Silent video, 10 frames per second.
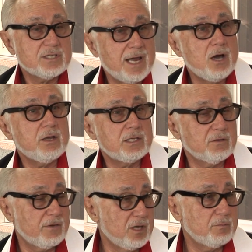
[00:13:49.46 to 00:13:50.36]
now in
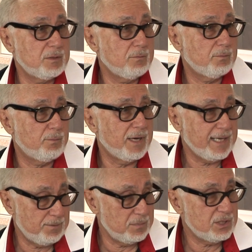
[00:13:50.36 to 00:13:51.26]
development by
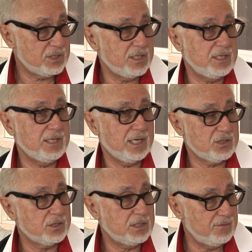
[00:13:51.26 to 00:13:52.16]
NBC
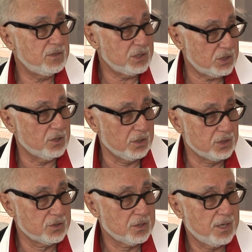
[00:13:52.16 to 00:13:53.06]
as a TV series.